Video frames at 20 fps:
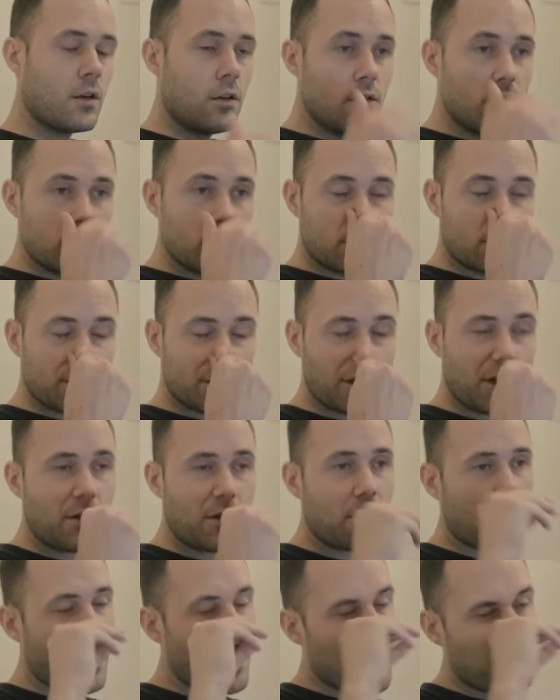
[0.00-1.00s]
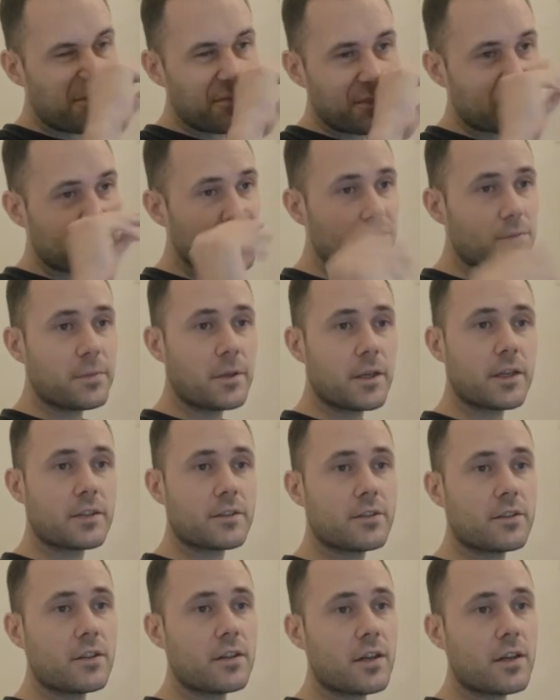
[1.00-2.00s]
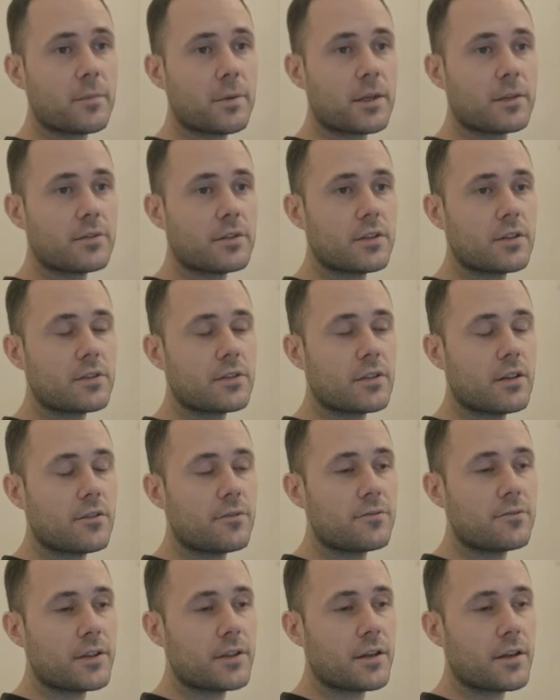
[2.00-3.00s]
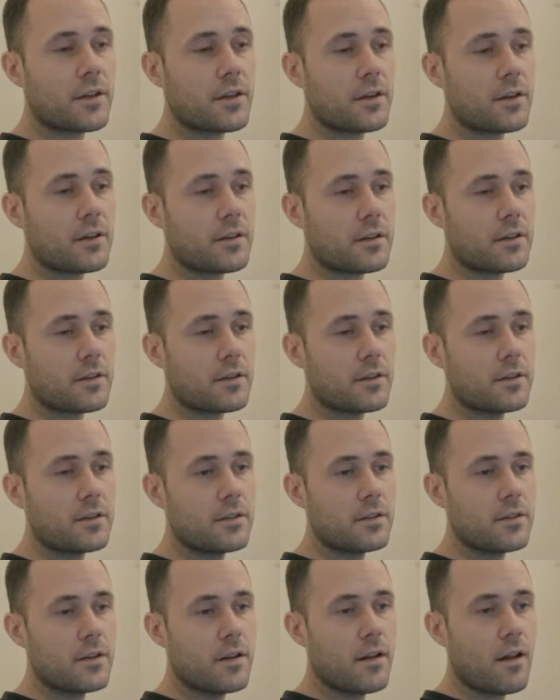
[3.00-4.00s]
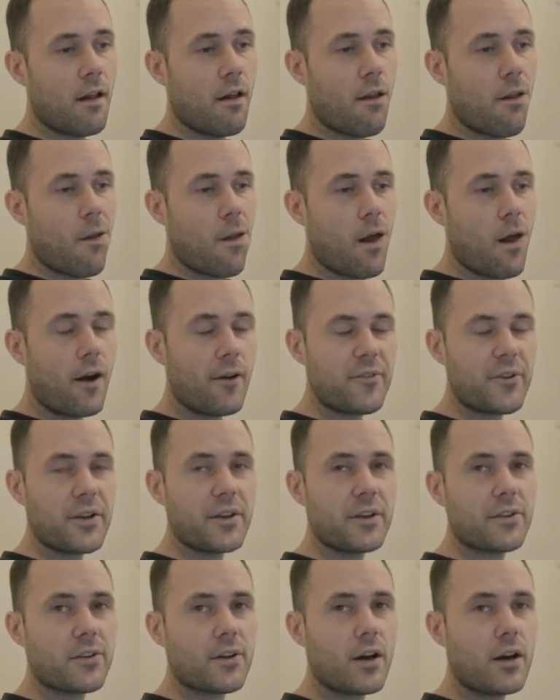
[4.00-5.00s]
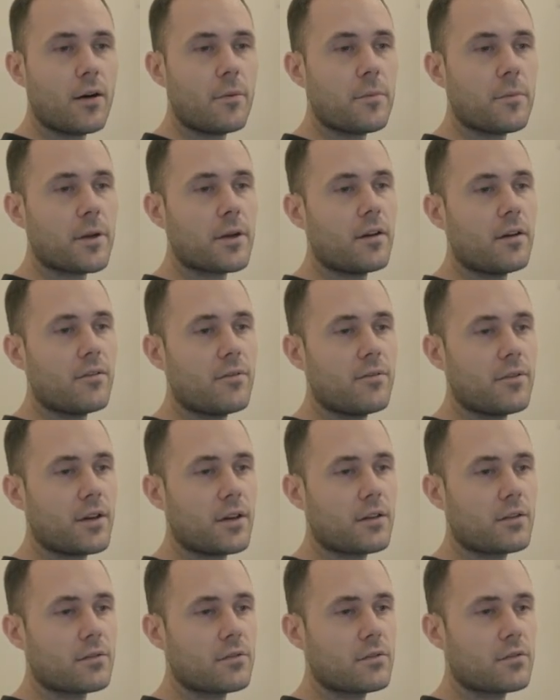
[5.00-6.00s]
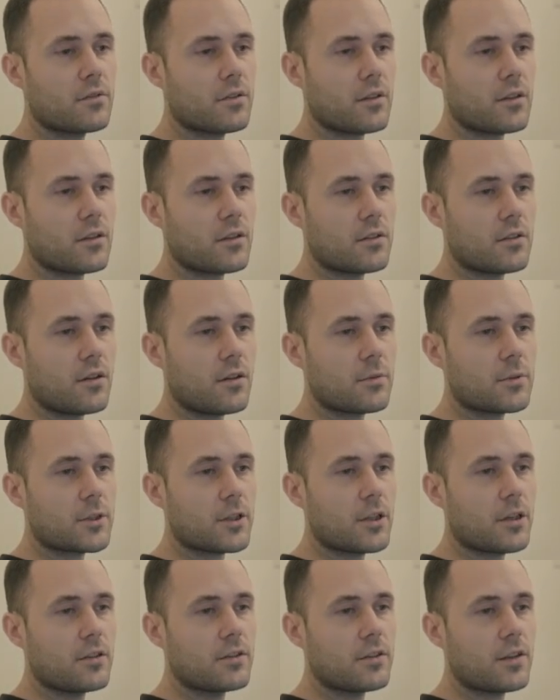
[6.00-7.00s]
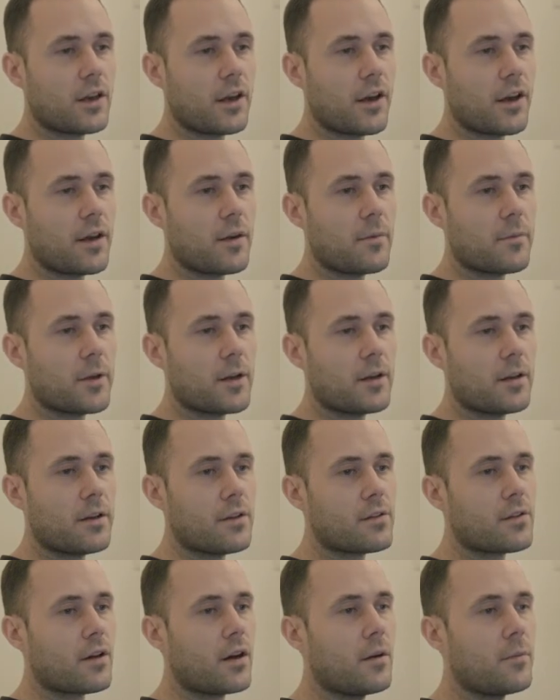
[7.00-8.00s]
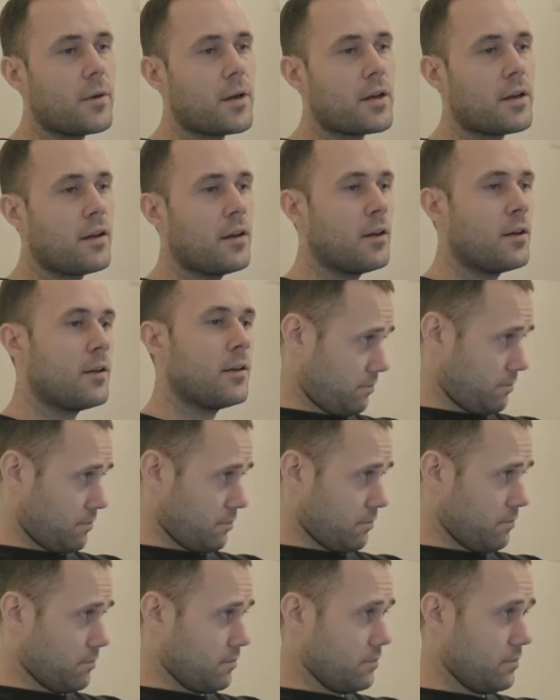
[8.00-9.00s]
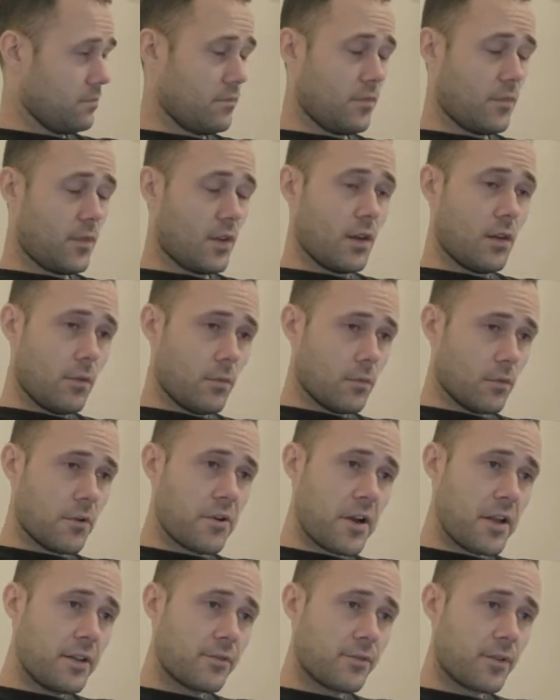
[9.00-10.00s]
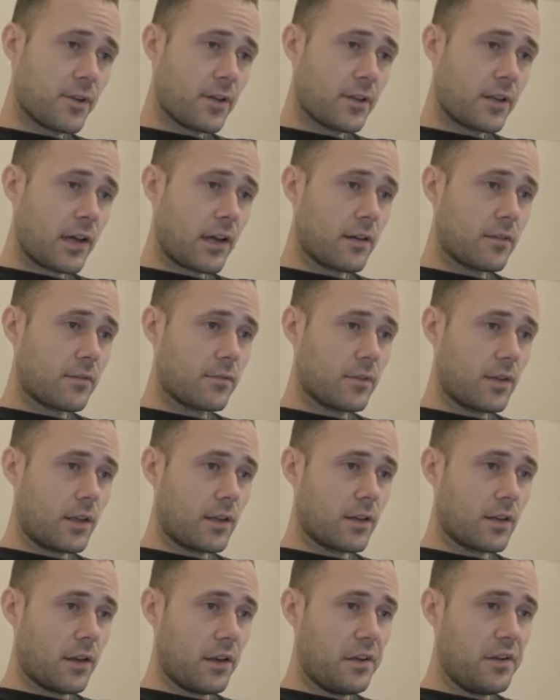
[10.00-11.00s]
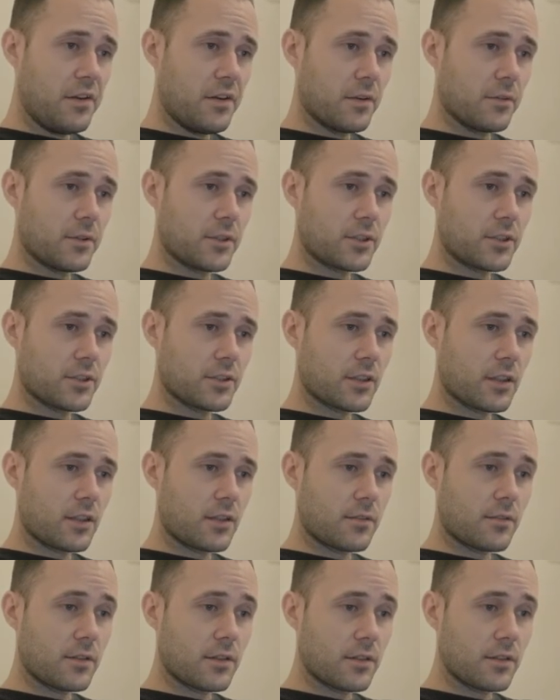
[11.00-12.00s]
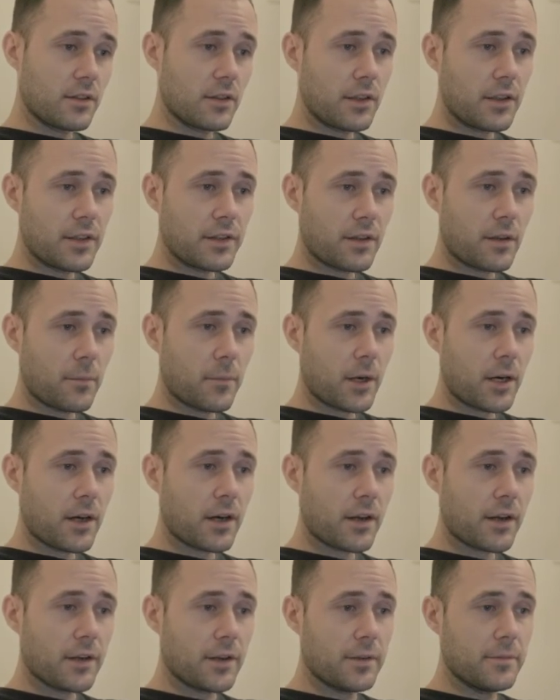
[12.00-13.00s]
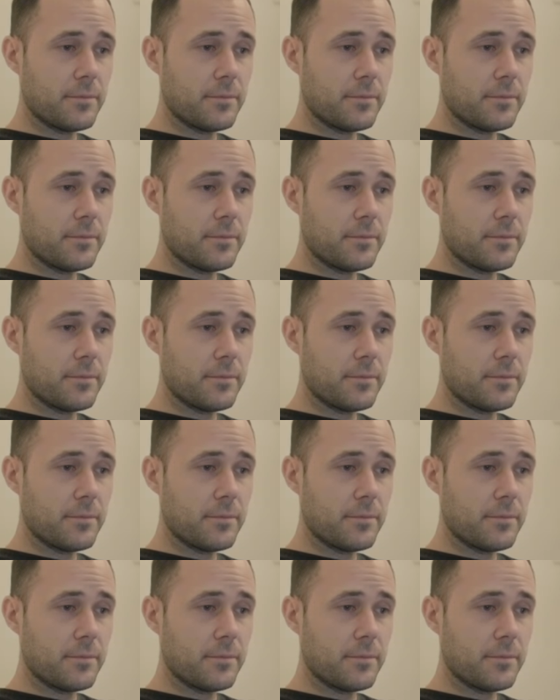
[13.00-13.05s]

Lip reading: So I'm super excited about this. I think it's coming. I think the adoption into gaming is coming. We need to find out that leader which is going to lead the market.